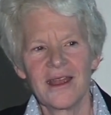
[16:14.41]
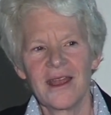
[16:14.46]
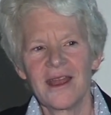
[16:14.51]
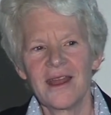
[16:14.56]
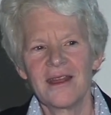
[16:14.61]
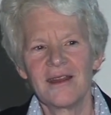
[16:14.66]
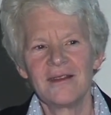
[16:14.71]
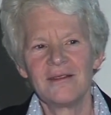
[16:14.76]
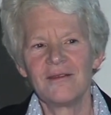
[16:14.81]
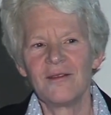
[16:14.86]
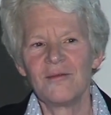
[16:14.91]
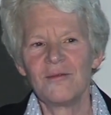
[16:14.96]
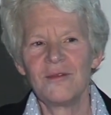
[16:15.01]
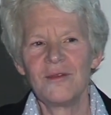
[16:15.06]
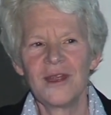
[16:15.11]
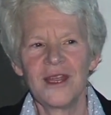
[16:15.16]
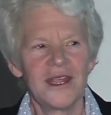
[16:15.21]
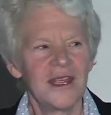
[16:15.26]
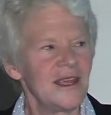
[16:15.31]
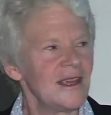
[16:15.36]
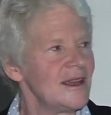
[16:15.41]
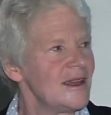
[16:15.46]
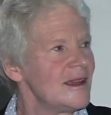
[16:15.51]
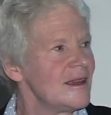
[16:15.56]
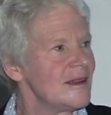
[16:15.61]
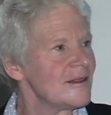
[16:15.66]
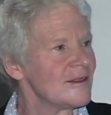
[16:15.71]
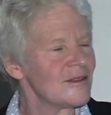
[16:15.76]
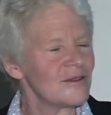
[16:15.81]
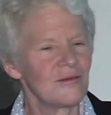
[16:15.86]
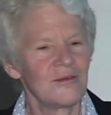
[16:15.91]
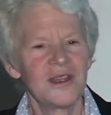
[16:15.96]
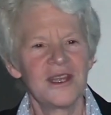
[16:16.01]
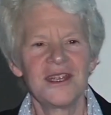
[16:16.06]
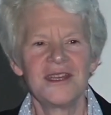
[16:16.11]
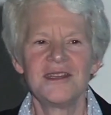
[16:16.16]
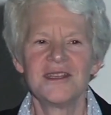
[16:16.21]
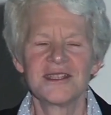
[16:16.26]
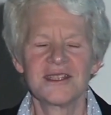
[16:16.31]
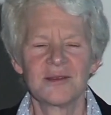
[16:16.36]
and we
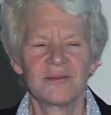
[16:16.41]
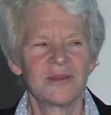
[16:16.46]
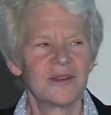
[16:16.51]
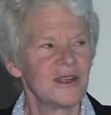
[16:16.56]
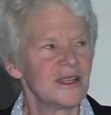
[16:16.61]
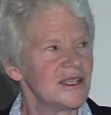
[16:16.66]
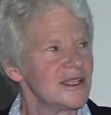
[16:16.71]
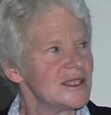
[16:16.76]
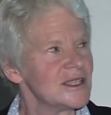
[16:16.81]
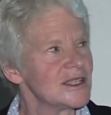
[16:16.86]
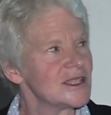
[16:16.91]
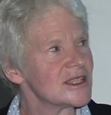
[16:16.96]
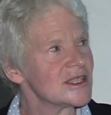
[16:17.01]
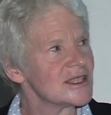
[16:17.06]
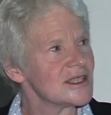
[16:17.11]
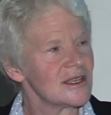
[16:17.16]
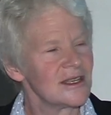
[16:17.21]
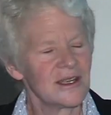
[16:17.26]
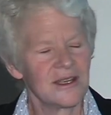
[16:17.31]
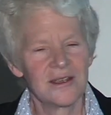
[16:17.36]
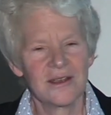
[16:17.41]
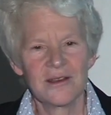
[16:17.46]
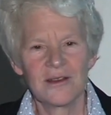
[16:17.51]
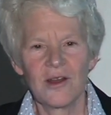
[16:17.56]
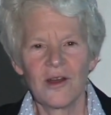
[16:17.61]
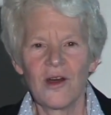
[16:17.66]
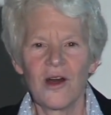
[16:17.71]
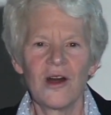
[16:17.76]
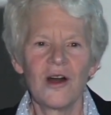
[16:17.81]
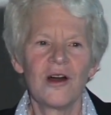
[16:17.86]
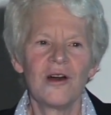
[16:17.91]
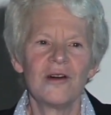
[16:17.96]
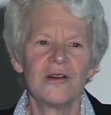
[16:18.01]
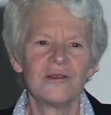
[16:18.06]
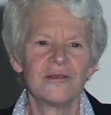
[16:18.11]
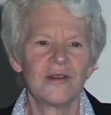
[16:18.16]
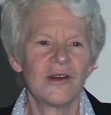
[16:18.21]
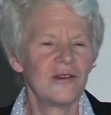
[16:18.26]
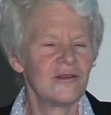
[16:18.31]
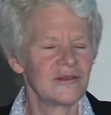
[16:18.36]
three disciplines
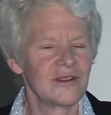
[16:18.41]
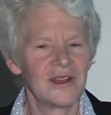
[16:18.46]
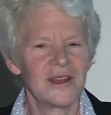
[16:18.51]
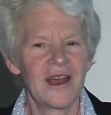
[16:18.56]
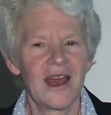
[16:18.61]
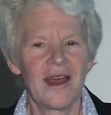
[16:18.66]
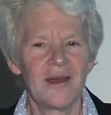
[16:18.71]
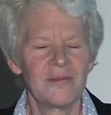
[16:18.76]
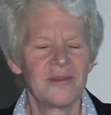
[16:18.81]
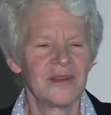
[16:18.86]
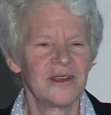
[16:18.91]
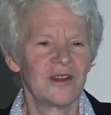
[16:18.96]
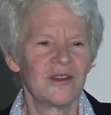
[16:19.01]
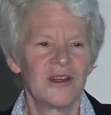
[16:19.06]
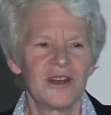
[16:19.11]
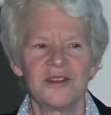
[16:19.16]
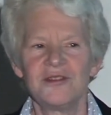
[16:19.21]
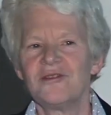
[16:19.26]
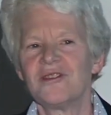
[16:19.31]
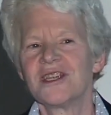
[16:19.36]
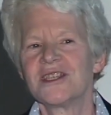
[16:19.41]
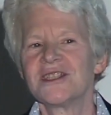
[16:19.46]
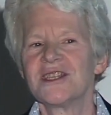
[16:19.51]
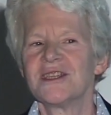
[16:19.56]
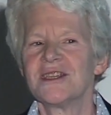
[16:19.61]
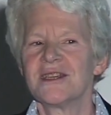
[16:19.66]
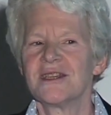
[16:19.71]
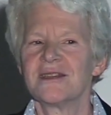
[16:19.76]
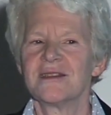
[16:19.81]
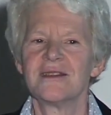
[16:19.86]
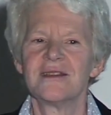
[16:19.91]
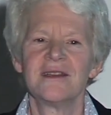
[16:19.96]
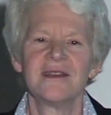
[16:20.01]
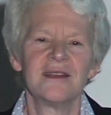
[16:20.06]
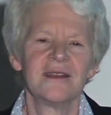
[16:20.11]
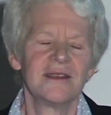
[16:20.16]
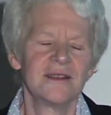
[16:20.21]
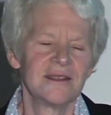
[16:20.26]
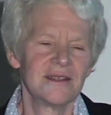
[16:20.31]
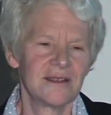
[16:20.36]
all overlap in our addressing
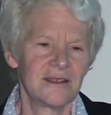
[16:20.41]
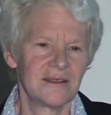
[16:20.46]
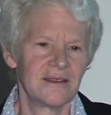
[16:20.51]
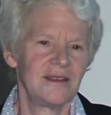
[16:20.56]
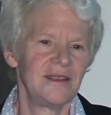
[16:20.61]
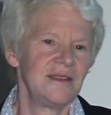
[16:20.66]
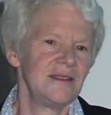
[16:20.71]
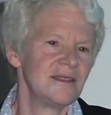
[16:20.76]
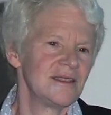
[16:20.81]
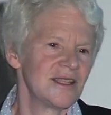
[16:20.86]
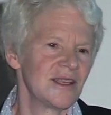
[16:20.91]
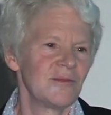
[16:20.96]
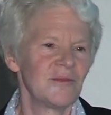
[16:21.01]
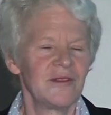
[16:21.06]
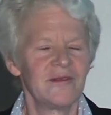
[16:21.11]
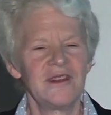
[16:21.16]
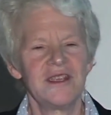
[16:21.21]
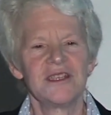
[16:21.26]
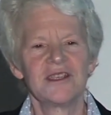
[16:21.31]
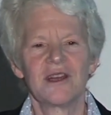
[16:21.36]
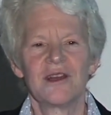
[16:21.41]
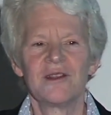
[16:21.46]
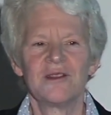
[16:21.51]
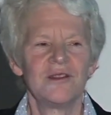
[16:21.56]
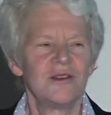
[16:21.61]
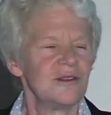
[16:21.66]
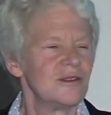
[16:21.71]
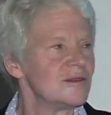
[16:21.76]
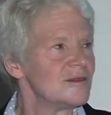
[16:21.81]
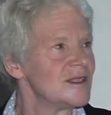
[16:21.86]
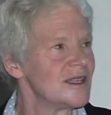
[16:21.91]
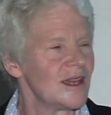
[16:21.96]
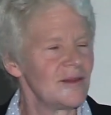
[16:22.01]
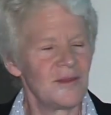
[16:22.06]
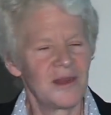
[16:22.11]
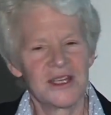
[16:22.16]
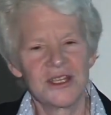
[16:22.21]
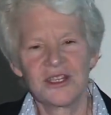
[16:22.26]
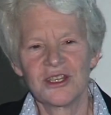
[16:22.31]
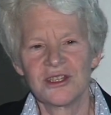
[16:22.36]
some of these other
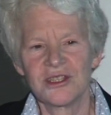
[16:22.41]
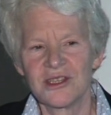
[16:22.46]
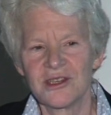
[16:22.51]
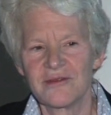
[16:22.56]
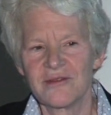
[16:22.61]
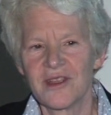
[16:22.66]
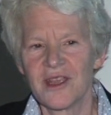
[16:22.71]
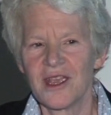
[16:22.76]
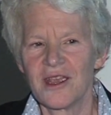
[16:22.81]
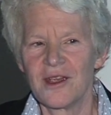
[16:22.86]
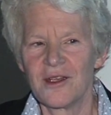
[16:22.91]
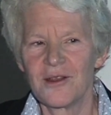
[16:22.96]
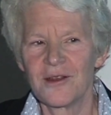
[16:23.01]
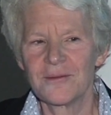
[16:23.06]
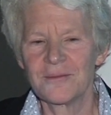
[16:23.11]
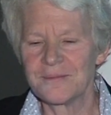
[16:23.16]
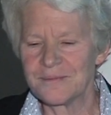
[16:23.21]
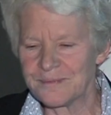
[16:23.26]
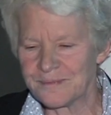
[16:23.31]
dimensions of care.